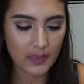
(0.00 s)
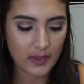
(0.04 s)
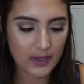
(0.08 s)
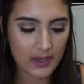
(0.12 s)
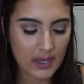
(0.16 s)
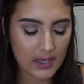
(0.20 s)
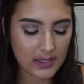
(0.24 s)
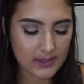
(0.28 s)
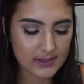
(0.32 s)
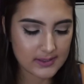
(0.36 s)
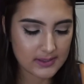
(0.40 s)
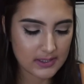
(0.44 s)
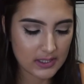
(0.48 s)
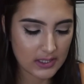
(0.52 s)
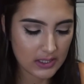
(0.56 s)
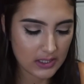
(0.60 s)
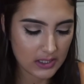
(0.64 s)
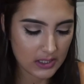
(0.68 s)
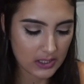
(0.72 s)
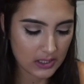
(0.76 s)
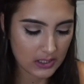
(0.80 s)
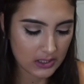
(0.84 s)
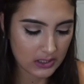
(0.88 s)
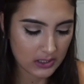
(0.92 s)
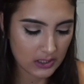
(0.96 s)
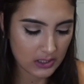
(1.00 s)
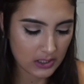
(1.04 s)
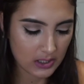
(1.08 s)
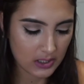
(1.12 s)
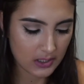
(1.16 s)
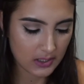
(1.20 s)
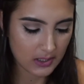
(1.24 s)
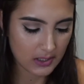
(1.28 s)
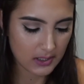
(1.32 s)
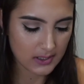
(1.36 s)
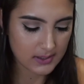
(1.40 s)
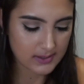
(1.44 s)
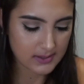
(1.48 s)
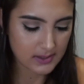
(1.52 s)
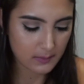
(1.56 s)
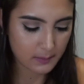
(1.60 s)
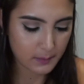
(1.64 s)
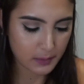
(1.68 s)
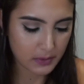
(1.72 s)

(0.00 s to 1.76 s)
The next thing in here is a